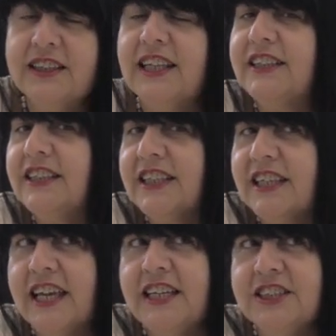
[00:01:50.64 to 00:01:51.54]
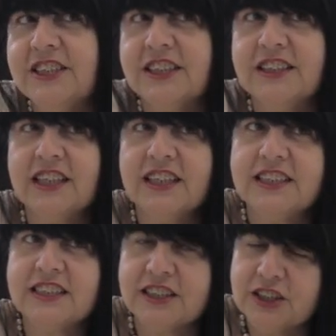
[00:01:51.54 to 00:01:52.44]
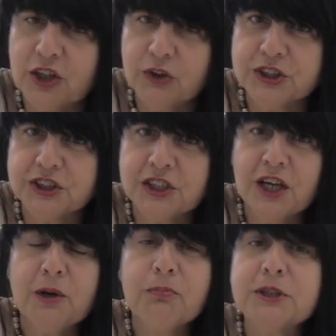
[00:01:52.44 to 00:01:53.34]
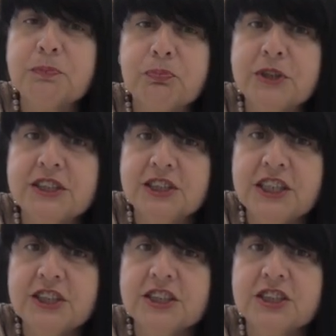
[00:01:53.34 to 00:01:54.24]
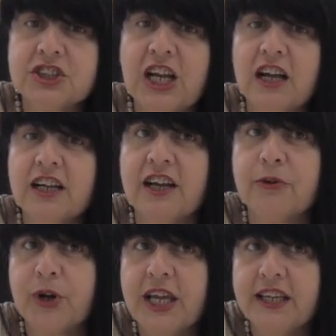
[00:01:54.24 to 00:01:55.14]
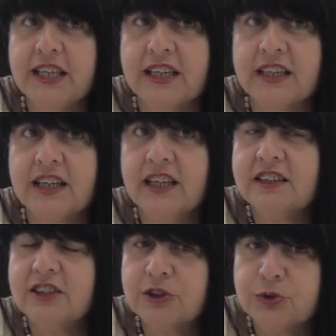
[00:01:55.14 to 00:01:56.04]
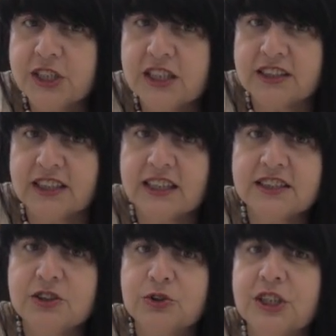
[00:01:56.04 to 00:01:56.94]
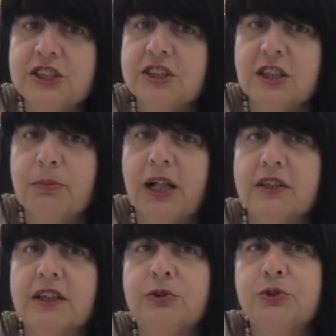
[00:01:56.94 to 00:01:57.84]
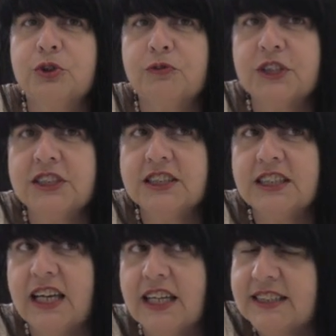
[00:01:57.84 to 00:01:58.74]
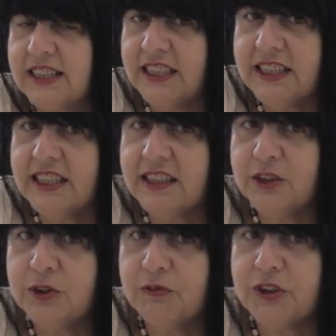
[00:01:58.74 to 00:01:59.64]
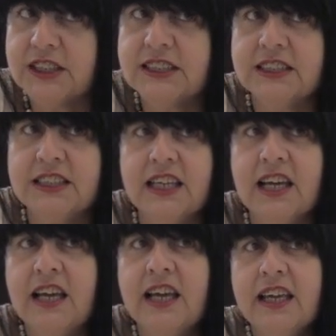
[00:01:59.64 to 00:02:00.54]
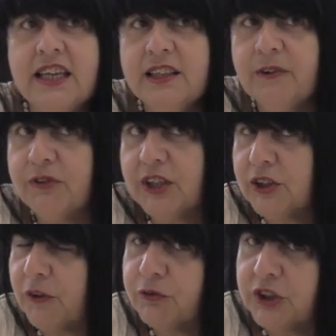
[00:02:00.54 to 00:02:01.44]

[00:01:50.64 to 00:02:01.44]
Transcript: Their dedication is knowledge, but prestigious Shanghai ranking that recognizes International Balkan University as the leading university in the field of